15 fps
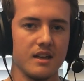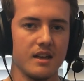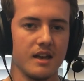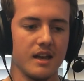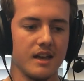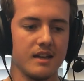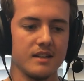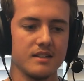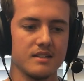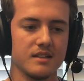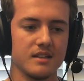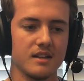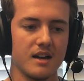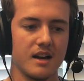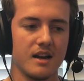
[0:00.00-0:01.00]
and
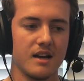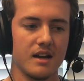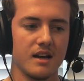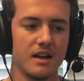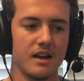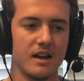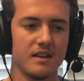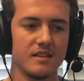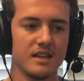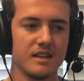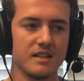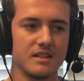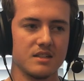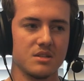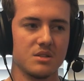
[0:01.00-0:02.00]
I think
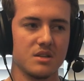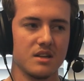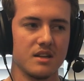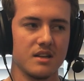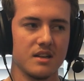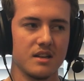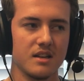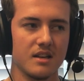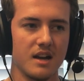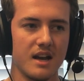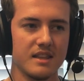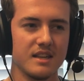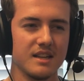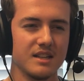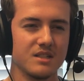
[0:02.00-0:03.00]
it's
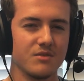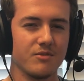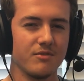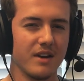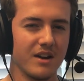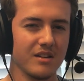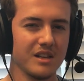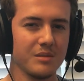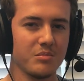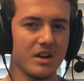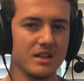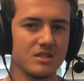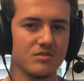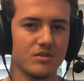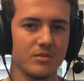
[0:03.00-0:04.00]
fairly
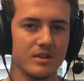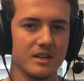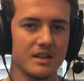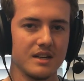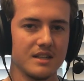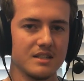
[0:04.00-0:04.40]
priced for what it is.